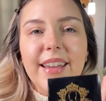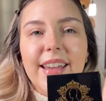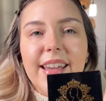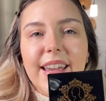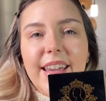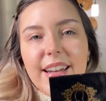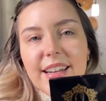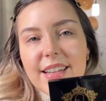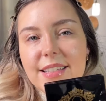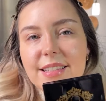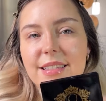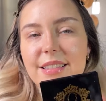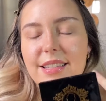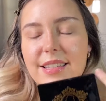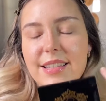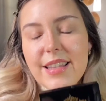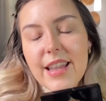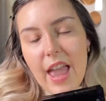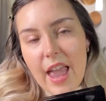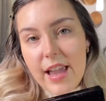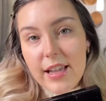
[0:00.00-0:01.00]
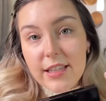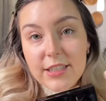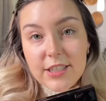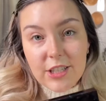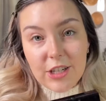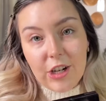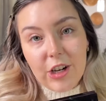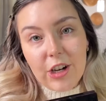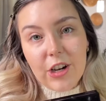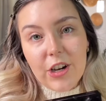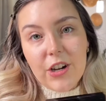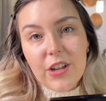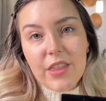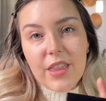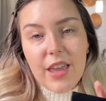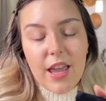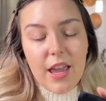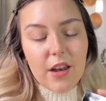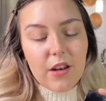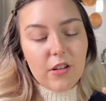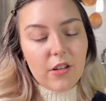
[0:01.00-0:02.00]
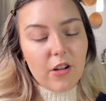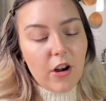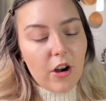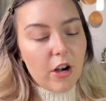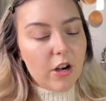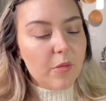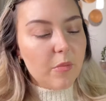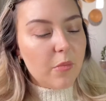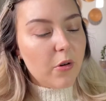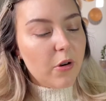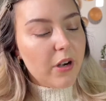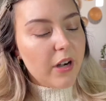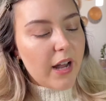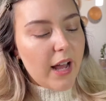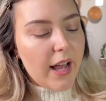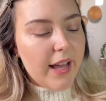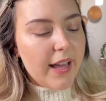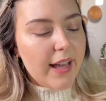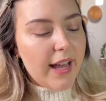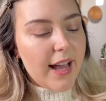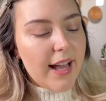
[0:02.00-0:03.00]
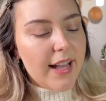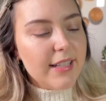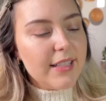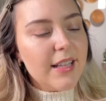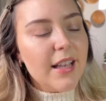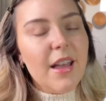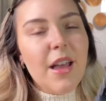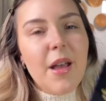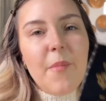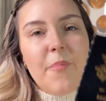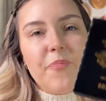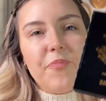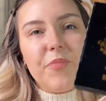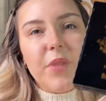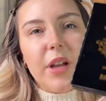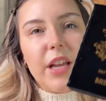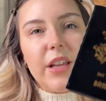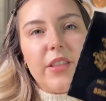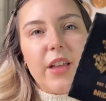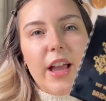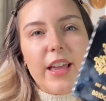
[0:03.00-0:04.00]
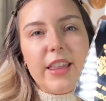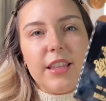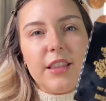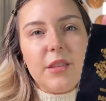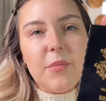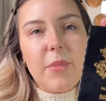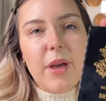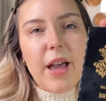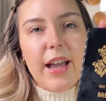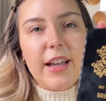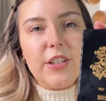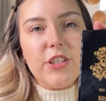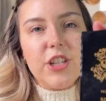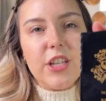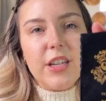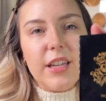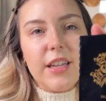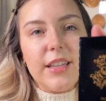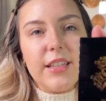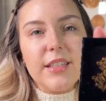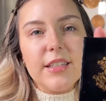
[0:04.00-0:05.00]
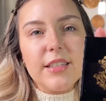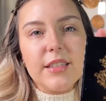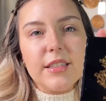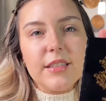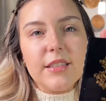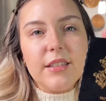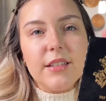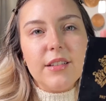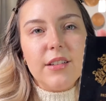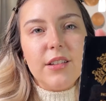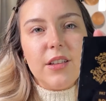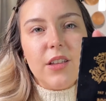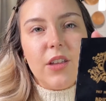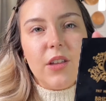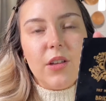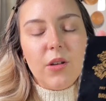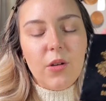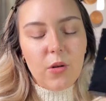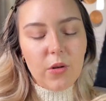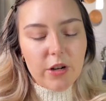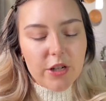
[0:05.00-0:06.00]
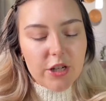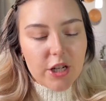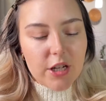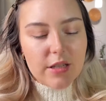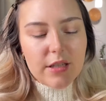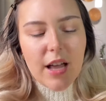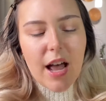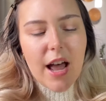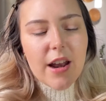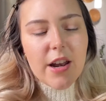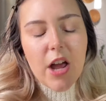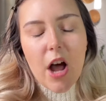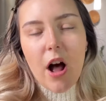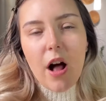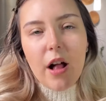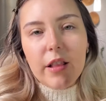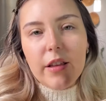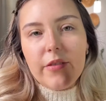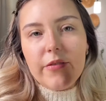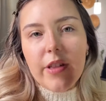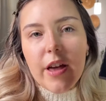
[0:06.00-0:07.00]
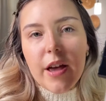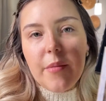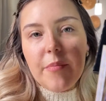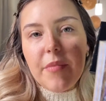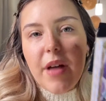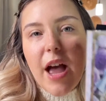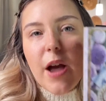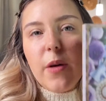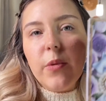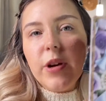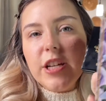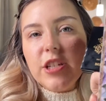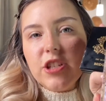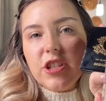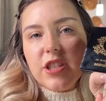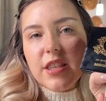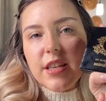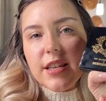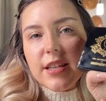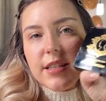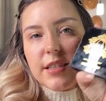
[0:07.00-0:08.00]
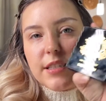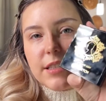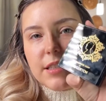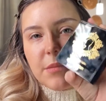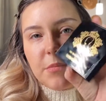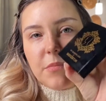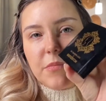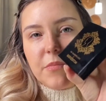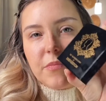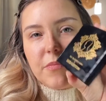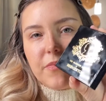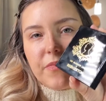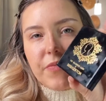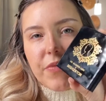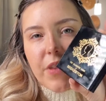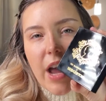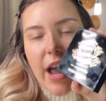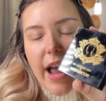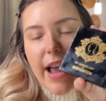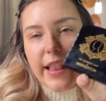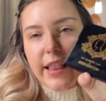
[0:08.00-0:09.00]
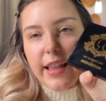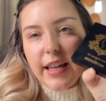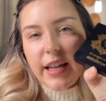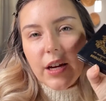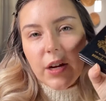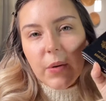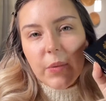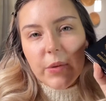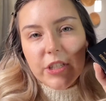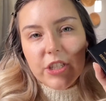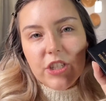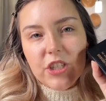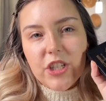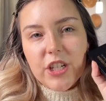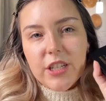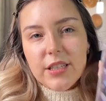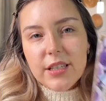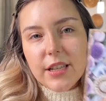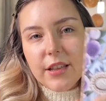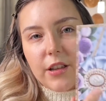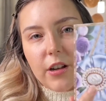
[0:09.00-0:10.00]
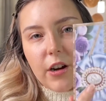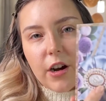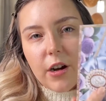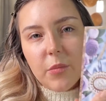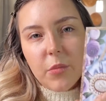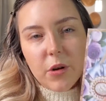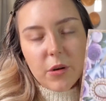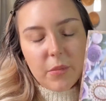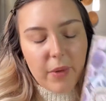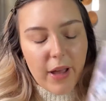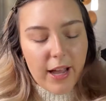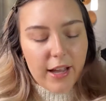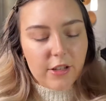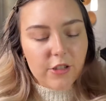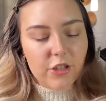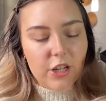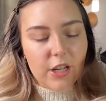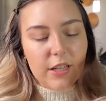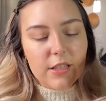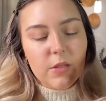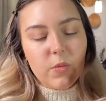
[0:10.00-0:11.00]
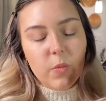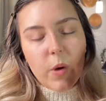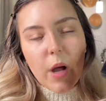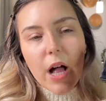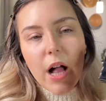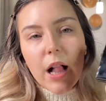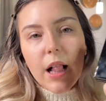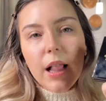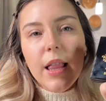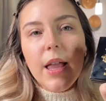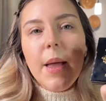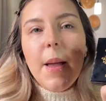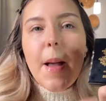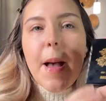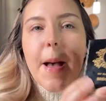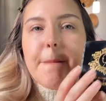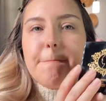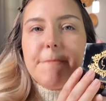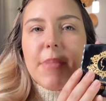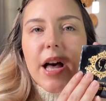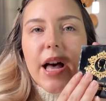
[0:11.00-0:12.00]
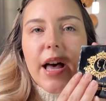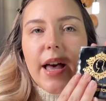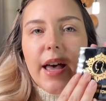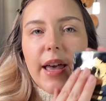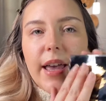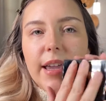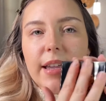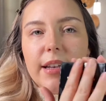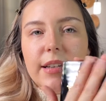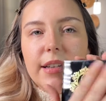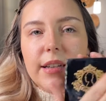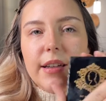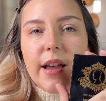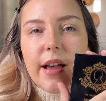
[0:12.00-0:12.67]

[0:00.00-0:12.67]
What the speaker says: it is nicer than cardboard, I guess, but I think the packaging is gorgeous on all of them. I wish this highlighter was just in the cardboard packaging as well, but